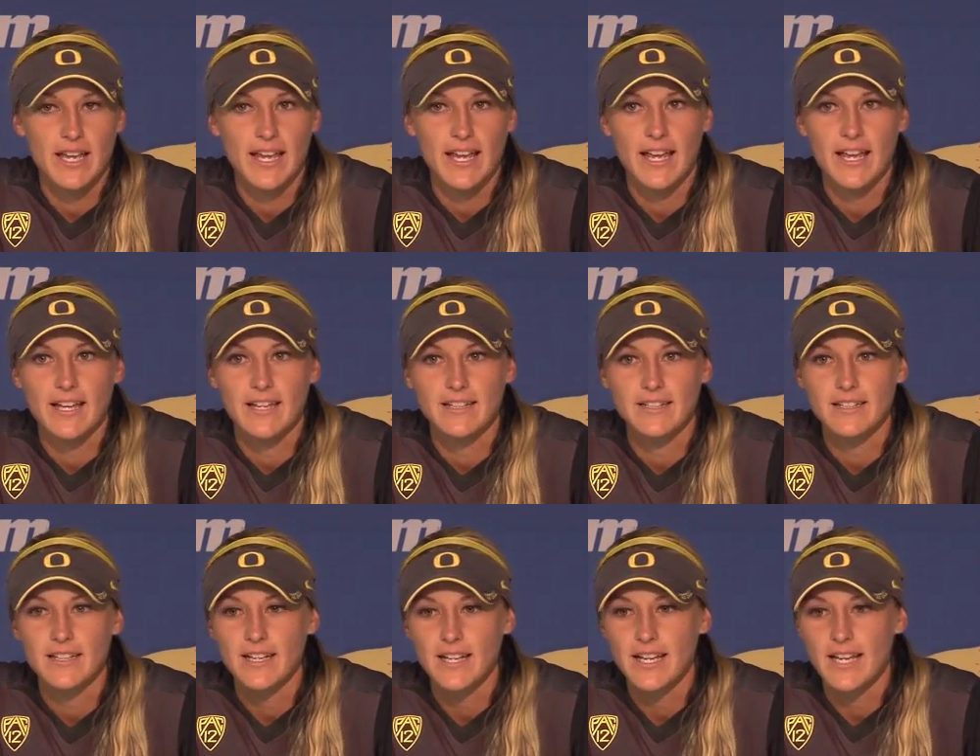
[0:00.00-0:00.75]

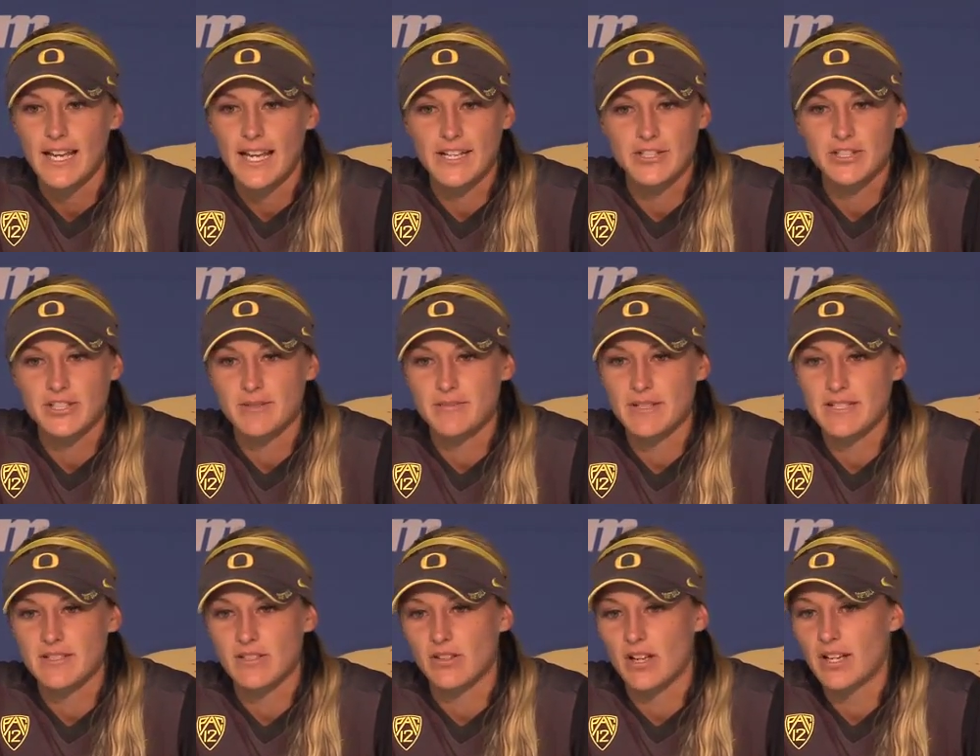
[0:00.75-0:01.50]
and it just
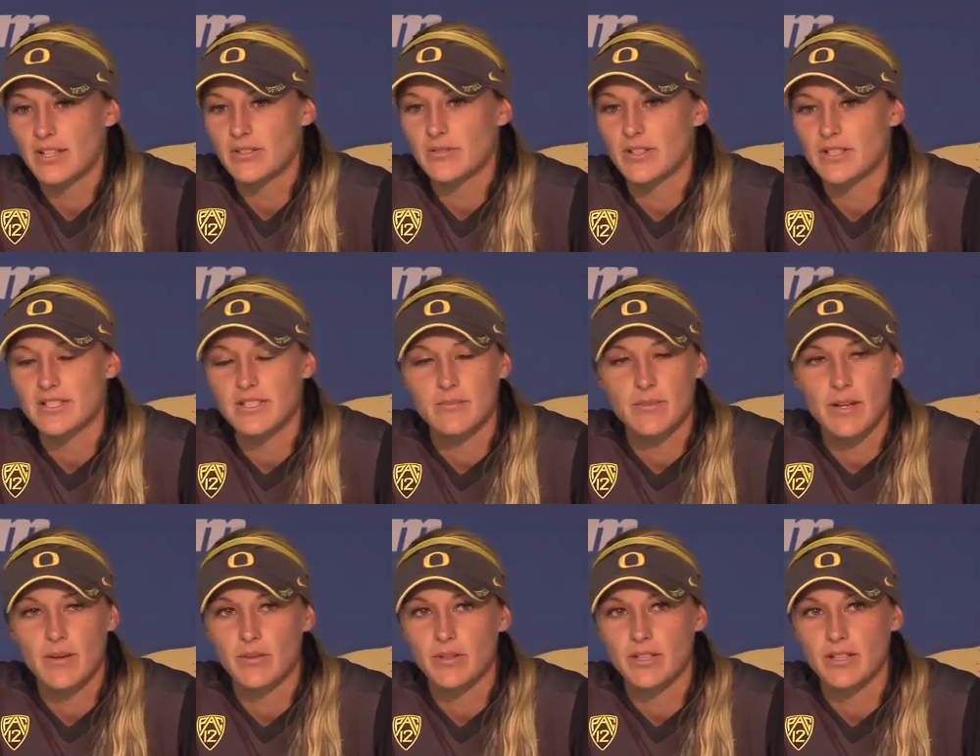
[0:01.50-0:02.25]
means a lot to us to be
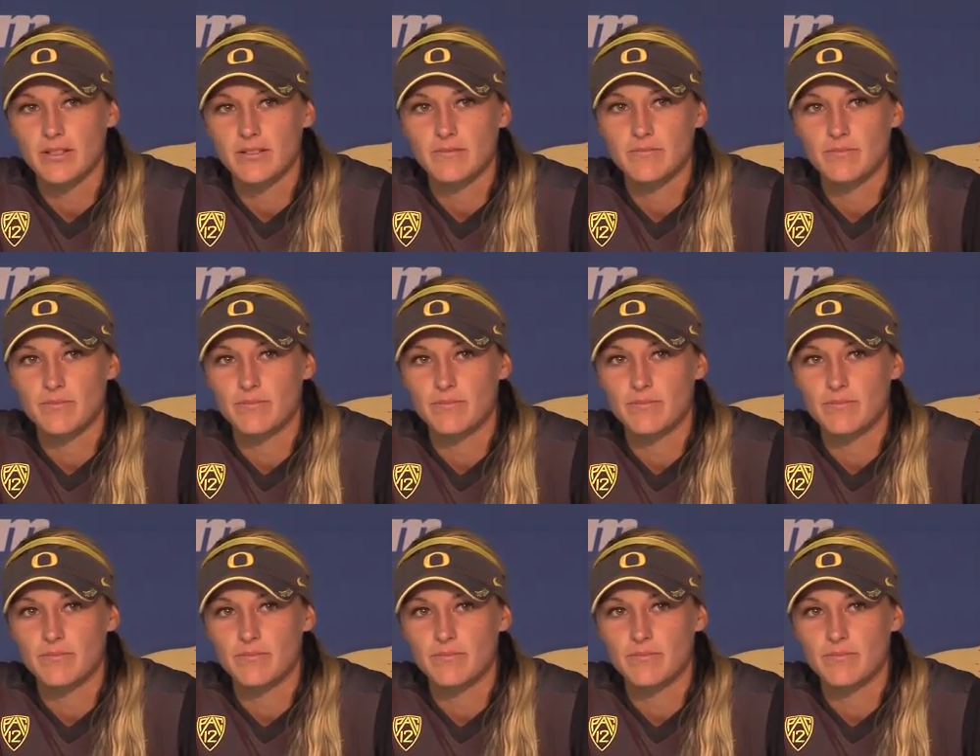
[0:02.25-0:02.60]
able to,